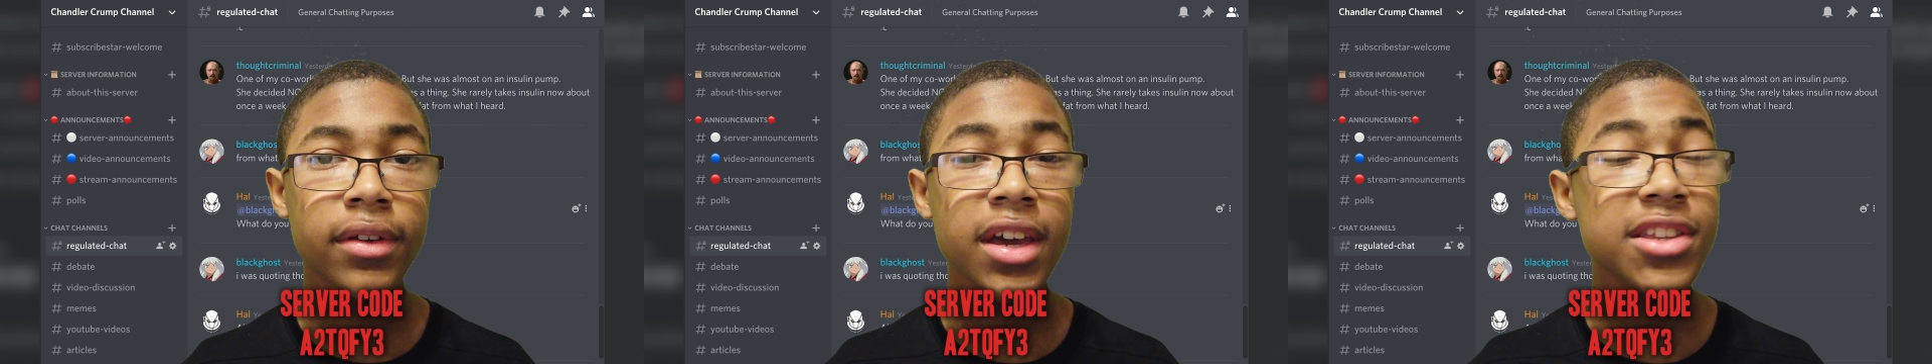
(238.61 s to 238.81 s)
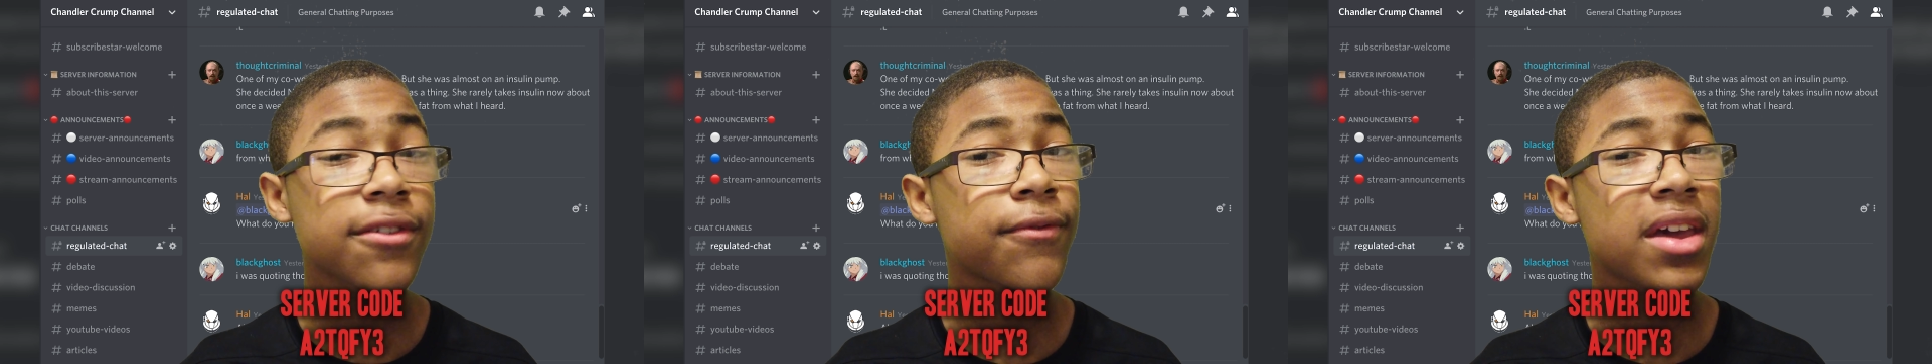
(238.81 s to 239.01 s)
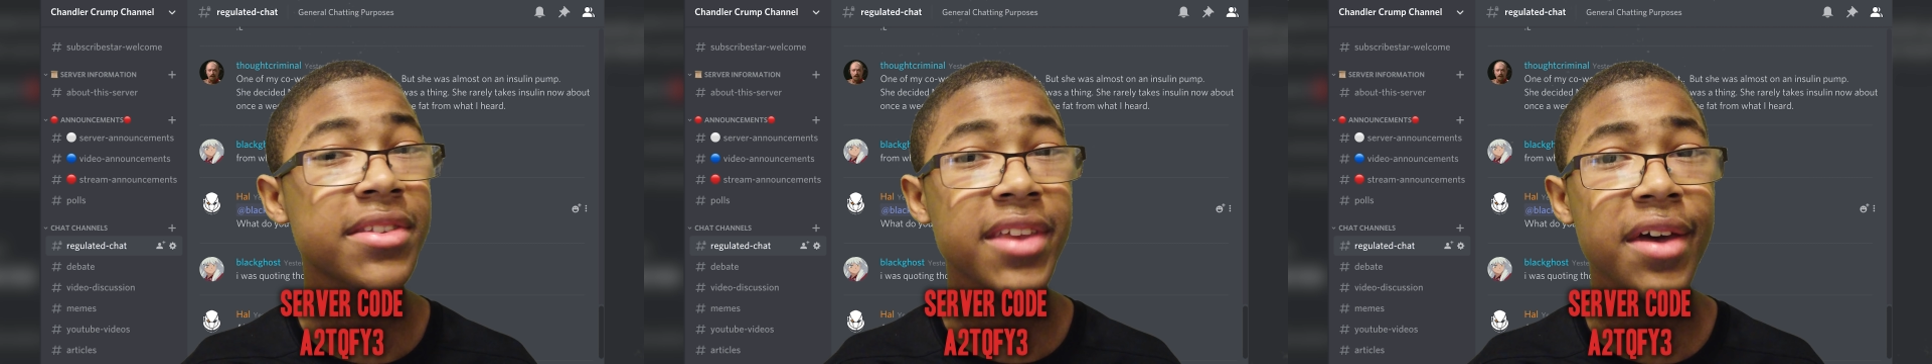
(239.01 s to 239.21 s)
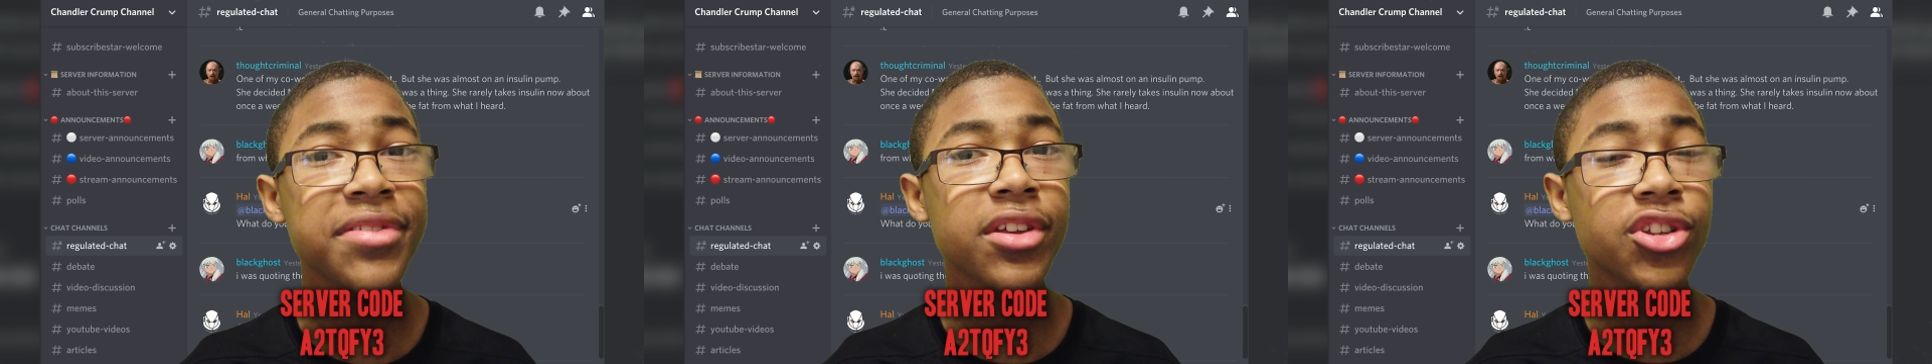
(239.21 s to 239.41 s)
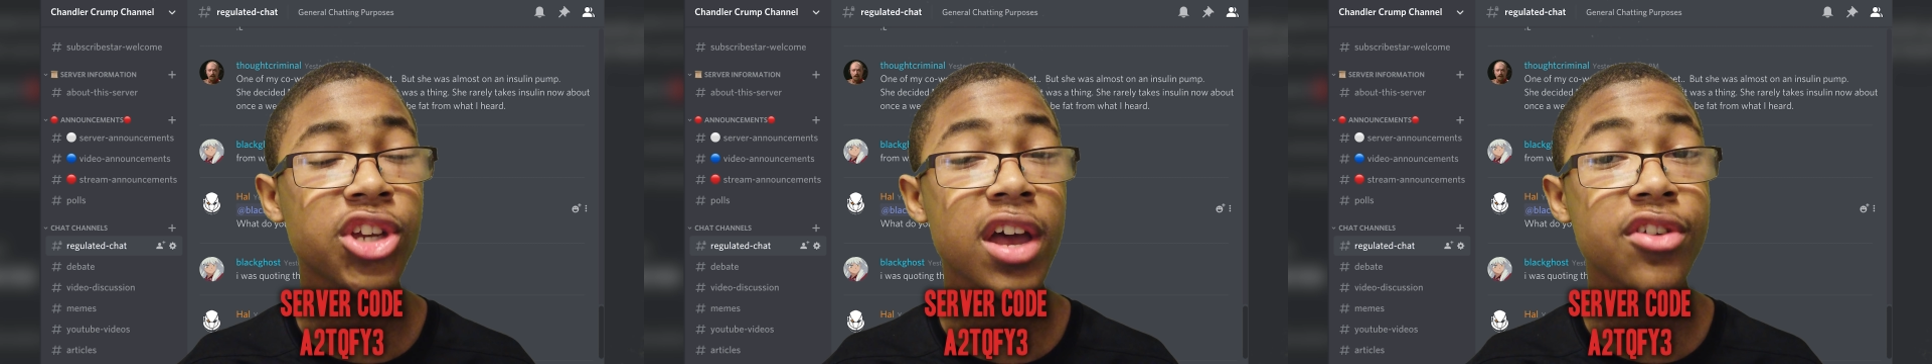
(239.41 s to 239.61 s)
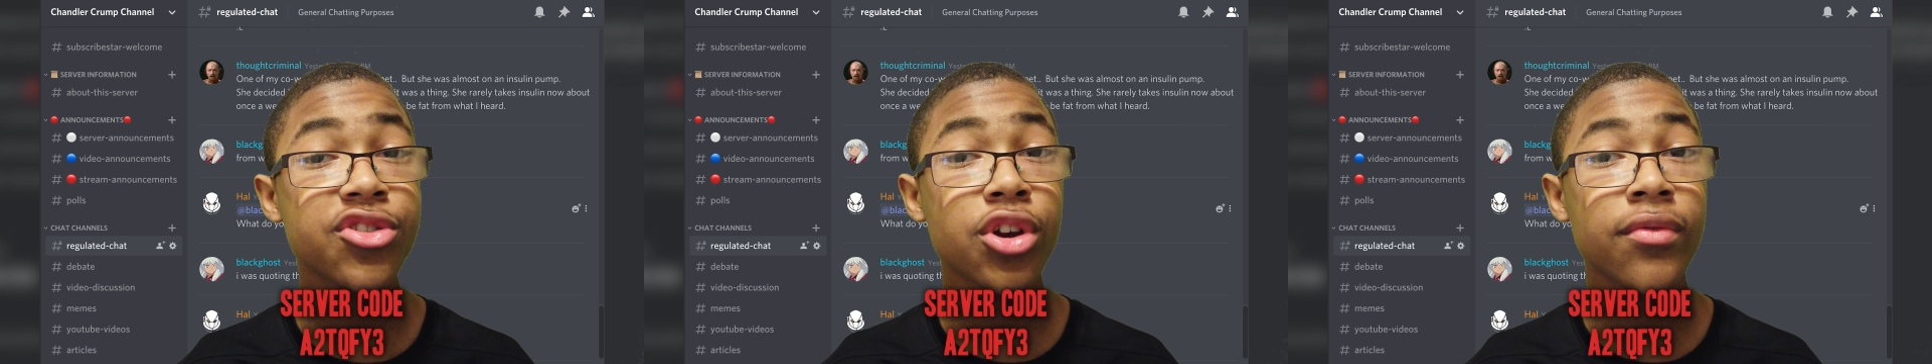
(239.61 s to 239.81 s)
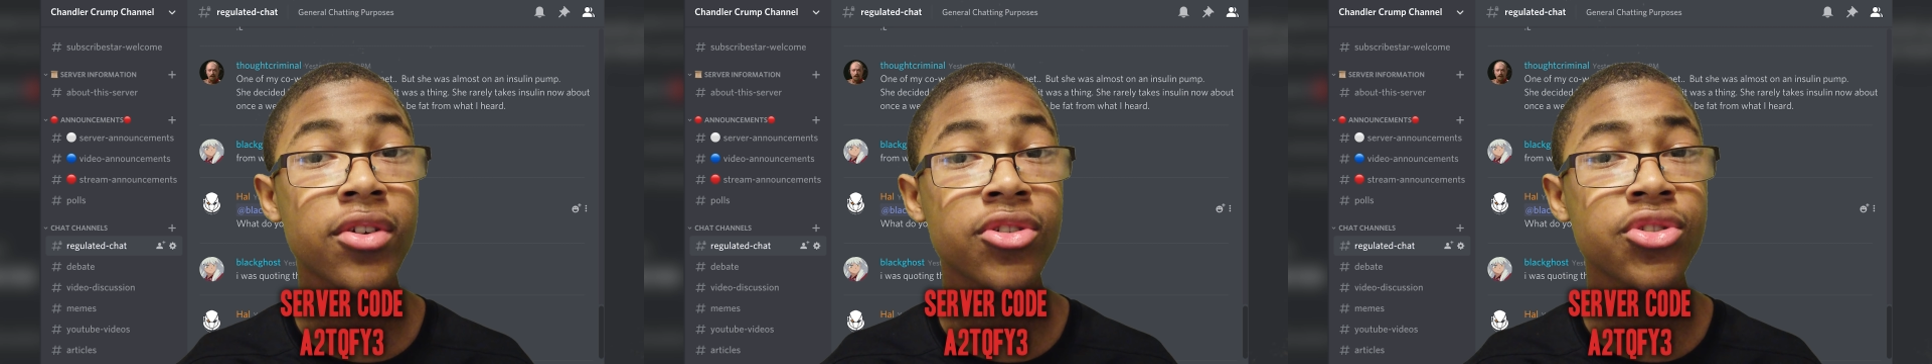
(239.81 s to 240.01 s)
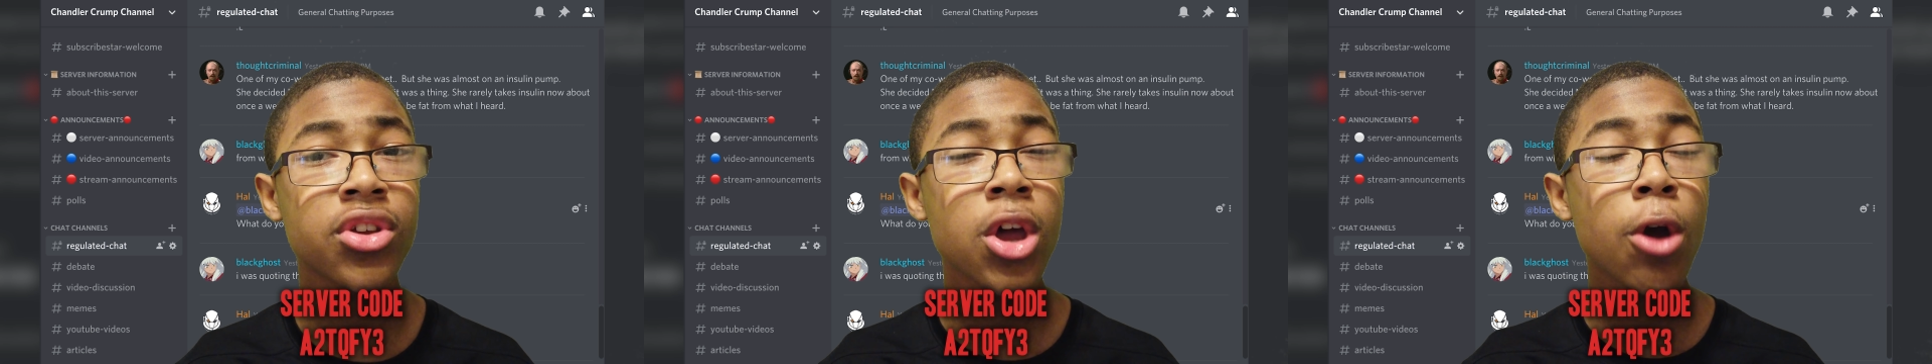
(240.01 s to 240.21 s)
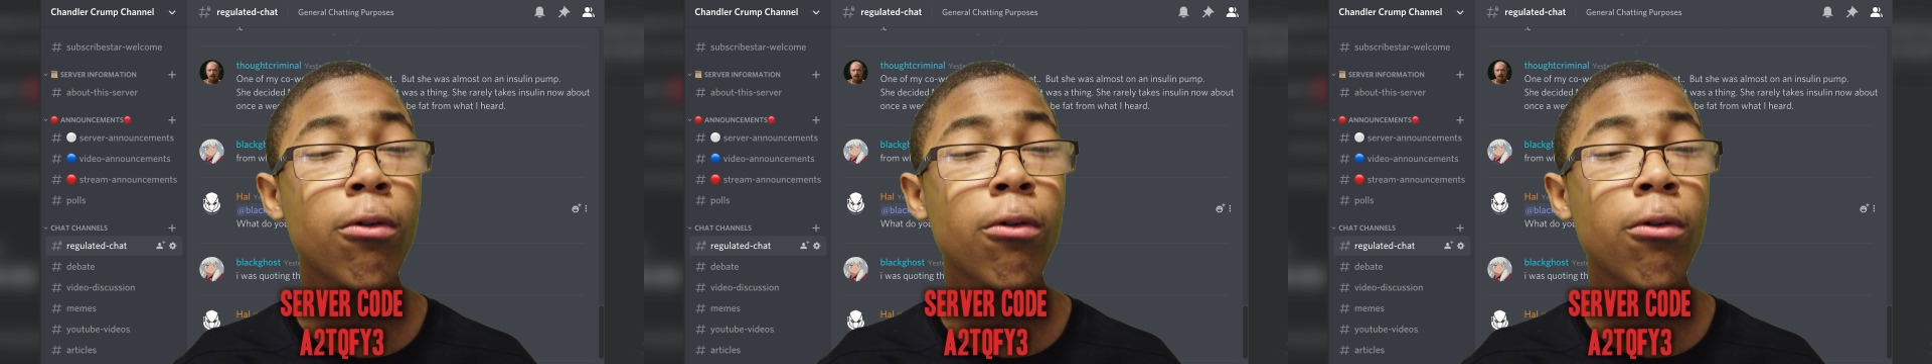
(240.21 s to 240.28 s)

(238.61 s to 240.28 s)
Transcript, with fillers: It's a fantastic chat service